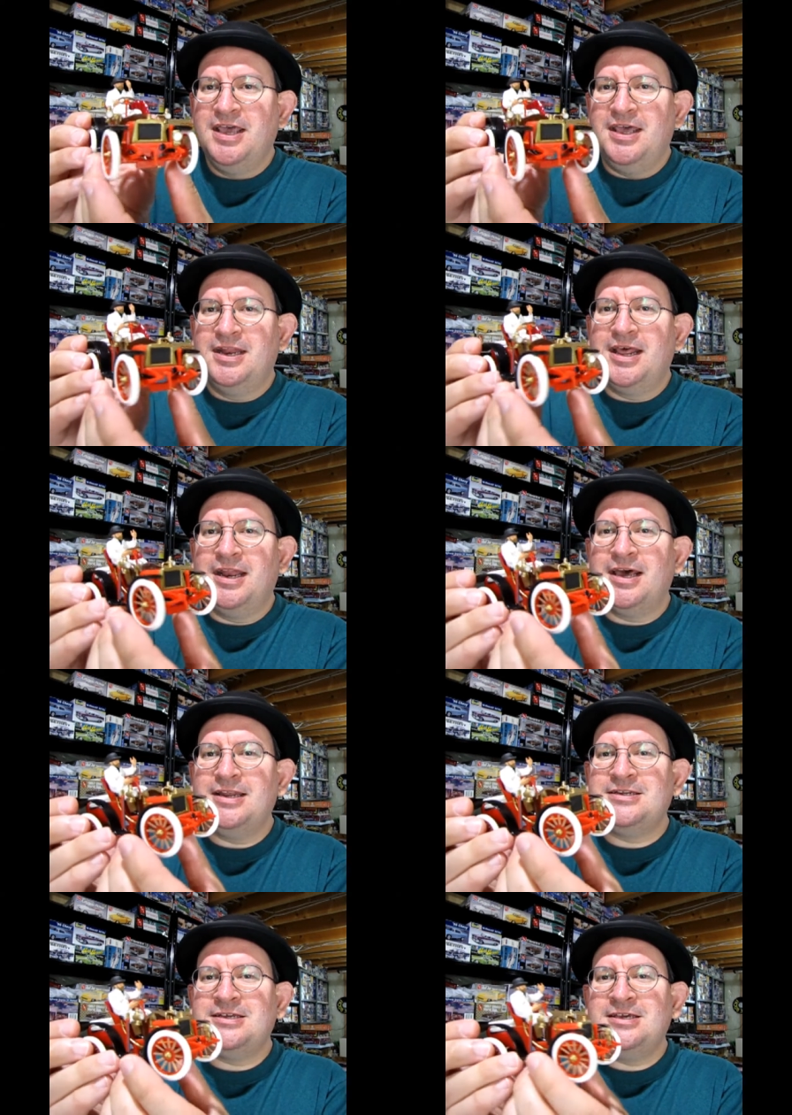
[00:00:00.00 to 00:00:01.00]
in
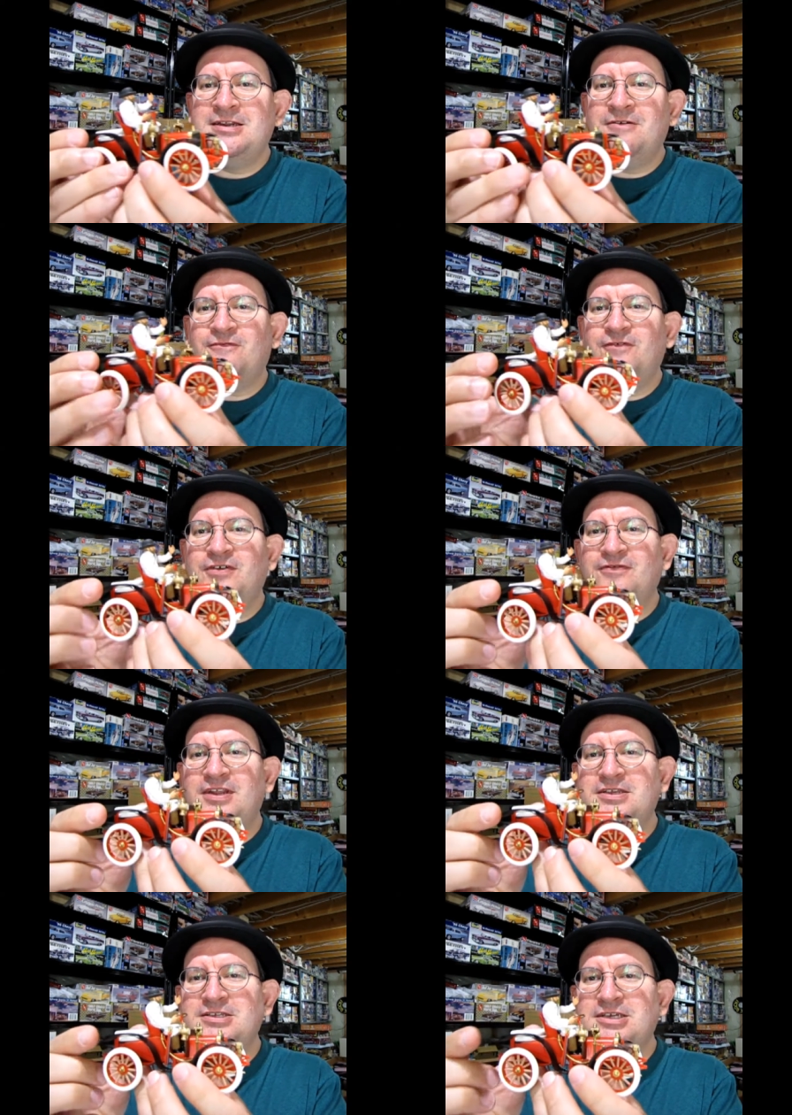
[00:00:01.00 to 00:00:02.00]
nineteen
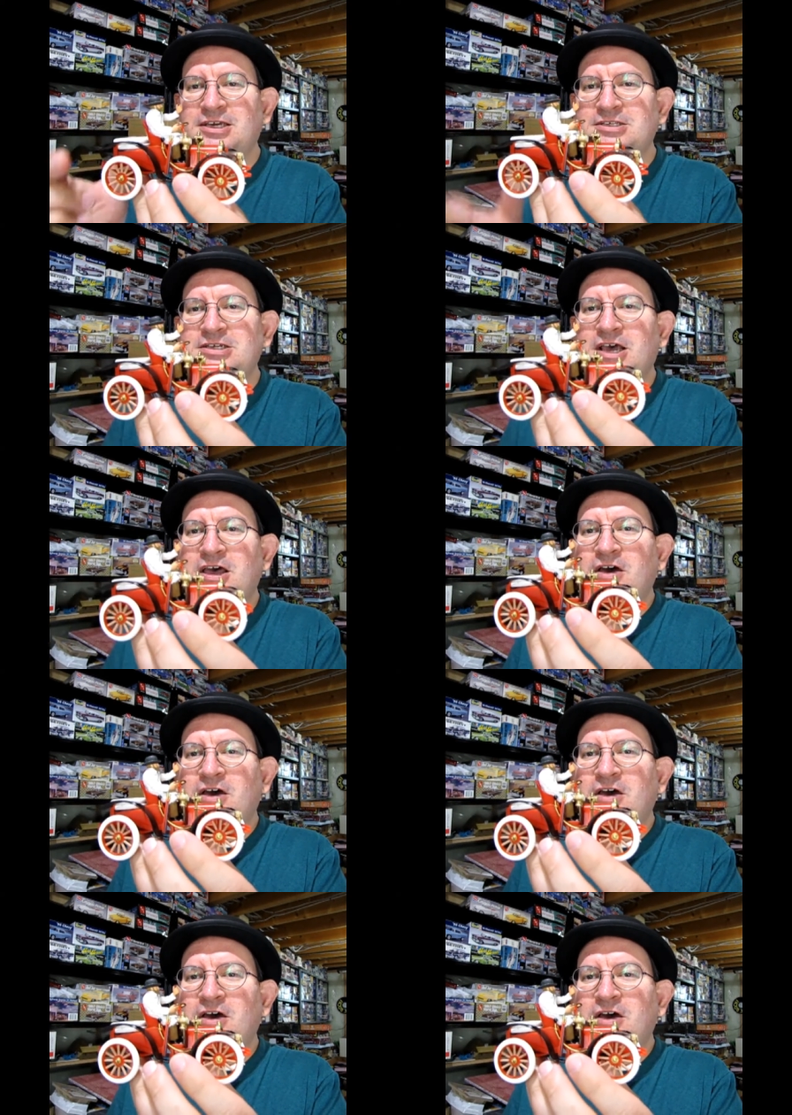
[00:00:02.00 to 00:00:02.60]
fifty-six.